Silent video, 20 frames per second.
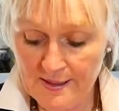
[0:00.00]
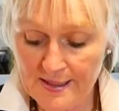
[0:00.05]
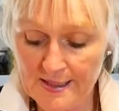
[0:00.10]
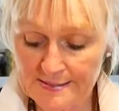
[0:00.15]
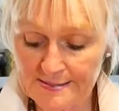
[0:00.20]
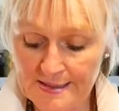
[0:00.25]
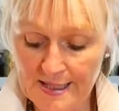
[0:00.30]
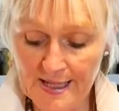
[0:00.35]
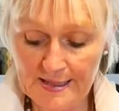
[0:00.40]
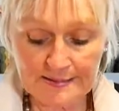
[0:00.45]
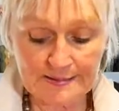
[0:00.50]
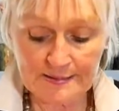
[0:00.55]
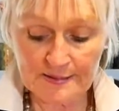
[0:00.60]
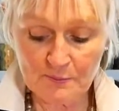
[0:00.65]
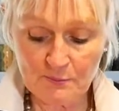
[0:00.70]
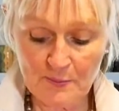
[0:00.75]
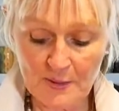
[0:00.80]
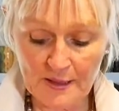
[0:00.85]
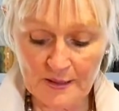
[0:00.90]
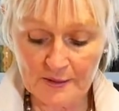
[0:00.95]
is adding the
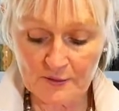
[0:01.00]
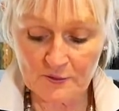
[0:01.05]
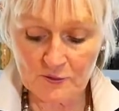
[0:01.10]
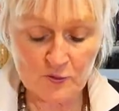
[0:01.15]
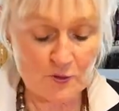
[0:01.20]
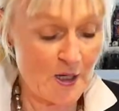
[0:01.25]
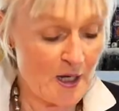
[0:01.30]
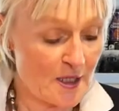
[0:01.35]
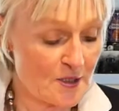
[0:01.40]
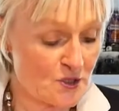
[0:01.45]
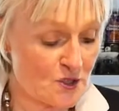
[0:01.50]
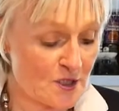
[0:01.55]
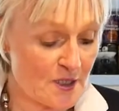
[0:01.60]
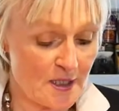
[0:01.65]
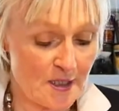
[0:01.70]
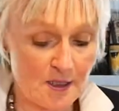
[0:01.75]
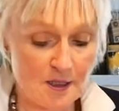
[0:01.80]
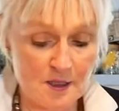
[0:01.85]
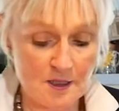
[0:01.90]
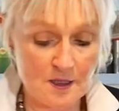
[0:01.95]
milk
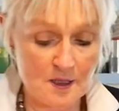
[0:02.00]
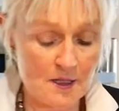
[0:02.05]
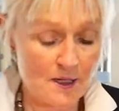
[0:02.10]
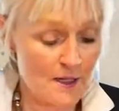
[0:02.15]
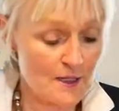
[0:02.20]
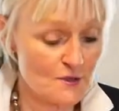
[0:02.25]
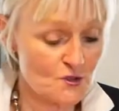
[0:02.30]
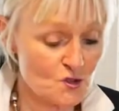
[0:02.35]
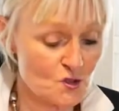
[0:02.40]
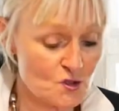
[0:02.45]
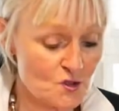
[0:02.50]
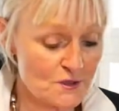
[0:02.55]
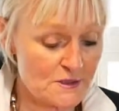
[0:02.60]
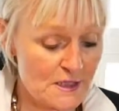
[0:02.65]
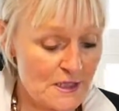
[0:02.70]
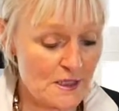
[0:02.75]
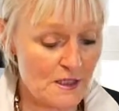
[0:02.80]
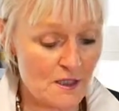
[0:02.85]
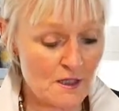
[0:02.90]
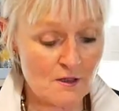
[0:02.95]
gradually and
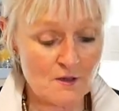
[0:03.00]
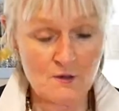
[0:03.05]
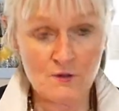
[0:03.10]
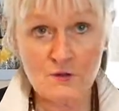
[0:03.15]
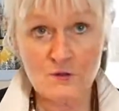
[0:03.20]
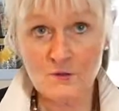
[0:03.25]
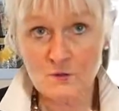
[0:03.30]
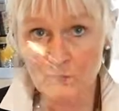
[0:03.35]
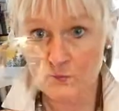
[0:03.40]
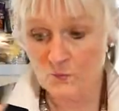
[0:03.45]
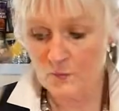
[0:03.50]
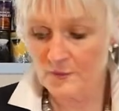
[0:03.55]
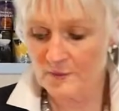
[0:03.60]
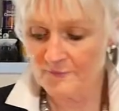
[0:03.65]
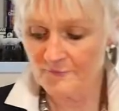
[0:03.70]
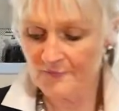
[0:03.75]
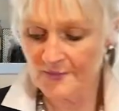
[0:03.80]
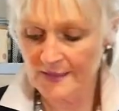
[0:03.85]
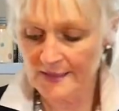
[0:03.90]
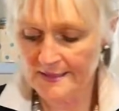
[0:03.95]
using one
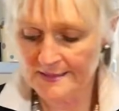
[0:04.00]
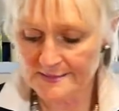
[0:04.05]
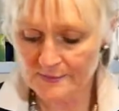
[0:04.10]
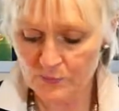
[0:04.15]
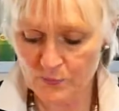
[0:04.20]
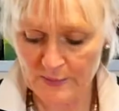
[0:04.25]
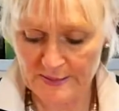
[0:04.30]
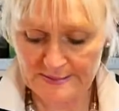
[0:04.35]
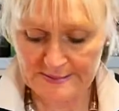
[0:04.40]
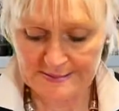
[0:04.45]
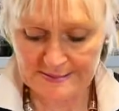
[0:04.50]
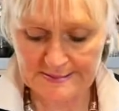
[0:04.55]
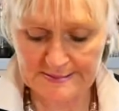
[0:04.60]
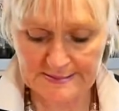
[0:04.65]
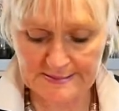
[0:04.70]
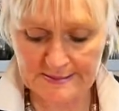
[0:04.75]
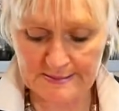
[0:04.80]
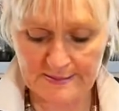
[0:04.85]
of these whisks.